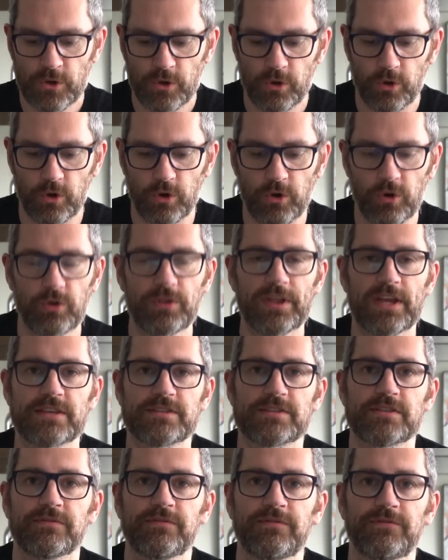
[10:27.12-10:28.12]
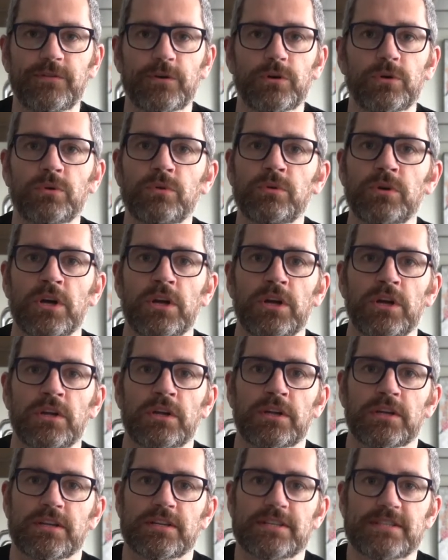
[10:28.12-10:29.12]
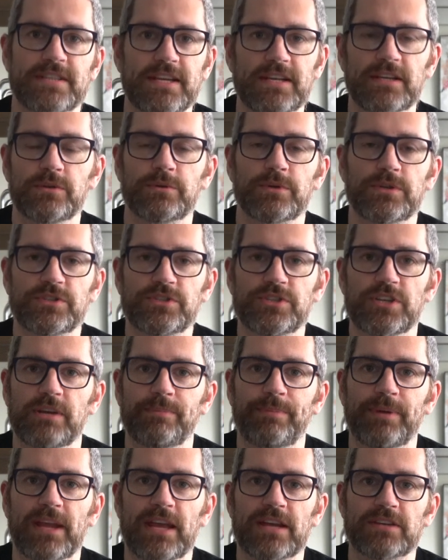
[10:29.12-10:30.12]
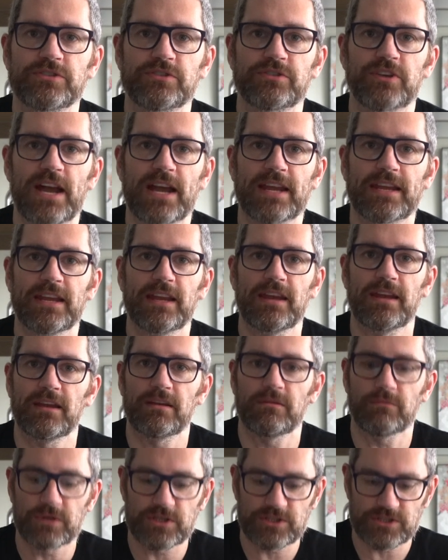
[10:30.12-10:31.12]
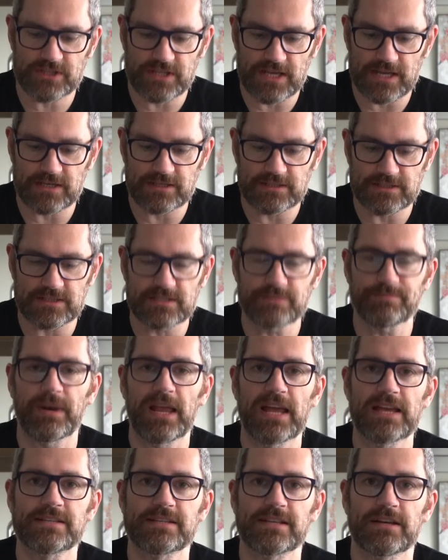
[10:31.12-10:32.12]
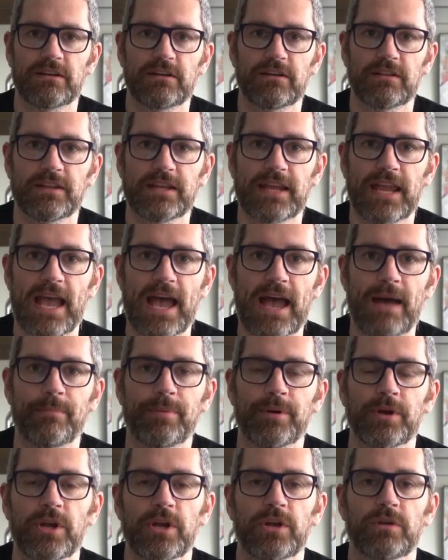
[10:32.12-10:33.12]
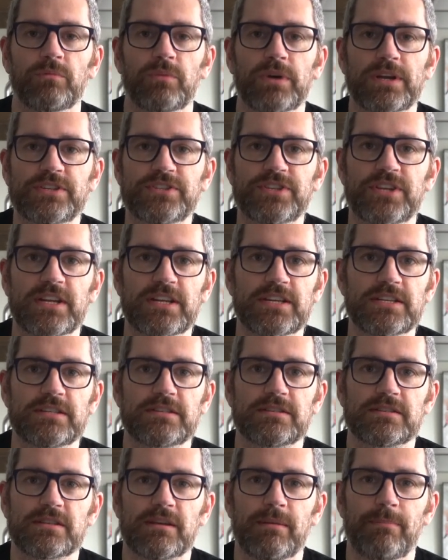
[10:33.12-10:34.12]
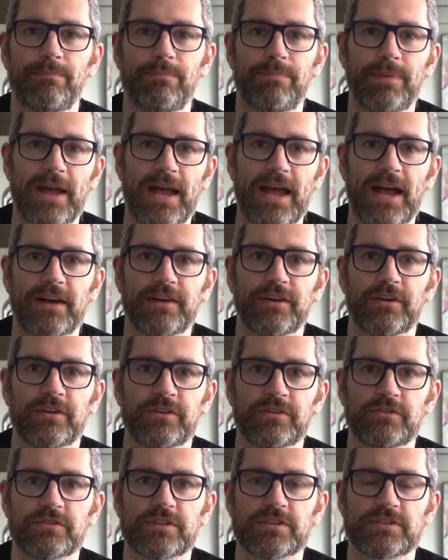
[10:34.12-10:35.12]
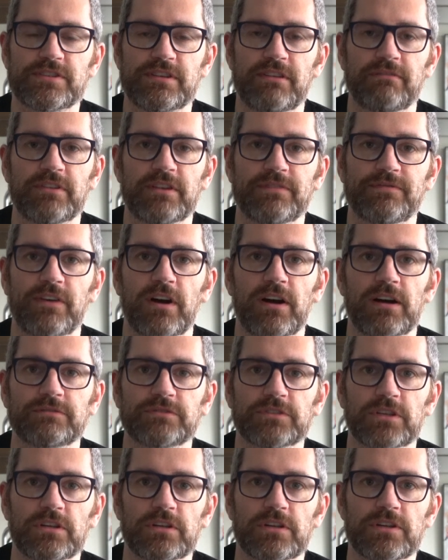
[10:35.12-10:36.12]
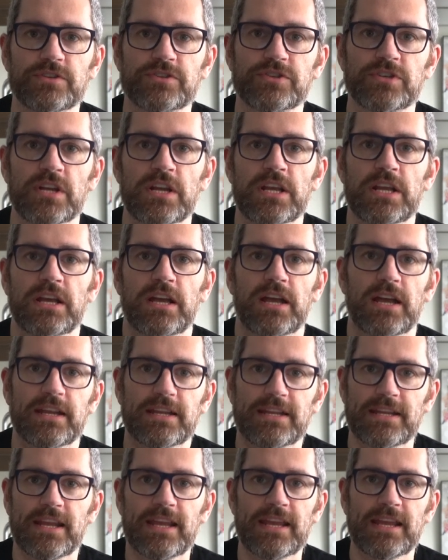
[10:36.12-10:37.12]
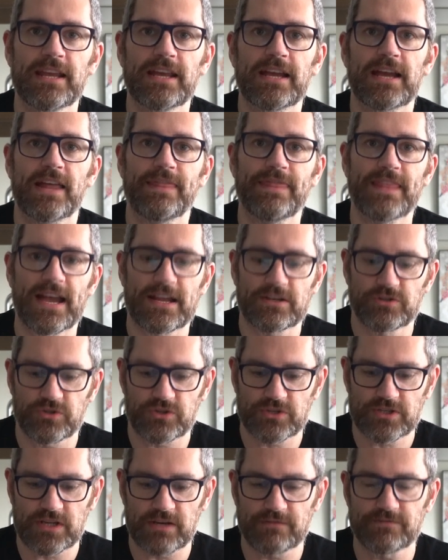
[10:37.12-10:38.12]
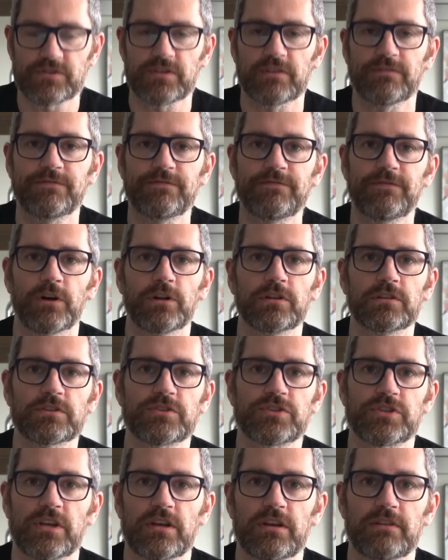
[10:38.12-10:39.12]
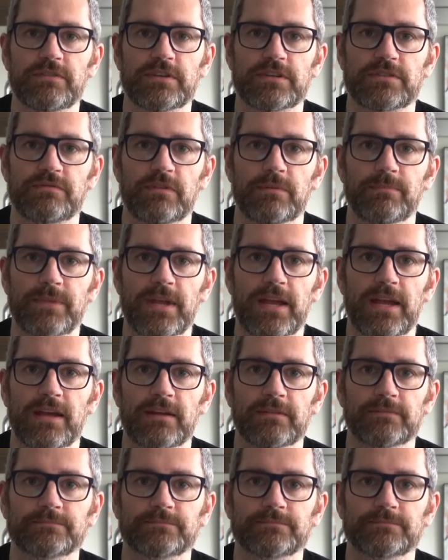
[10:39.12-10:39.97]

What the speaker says: Or there's the full continuous GPS tracking, which then displays it on the app, which is about $175 a year, and that just gives the full service from there.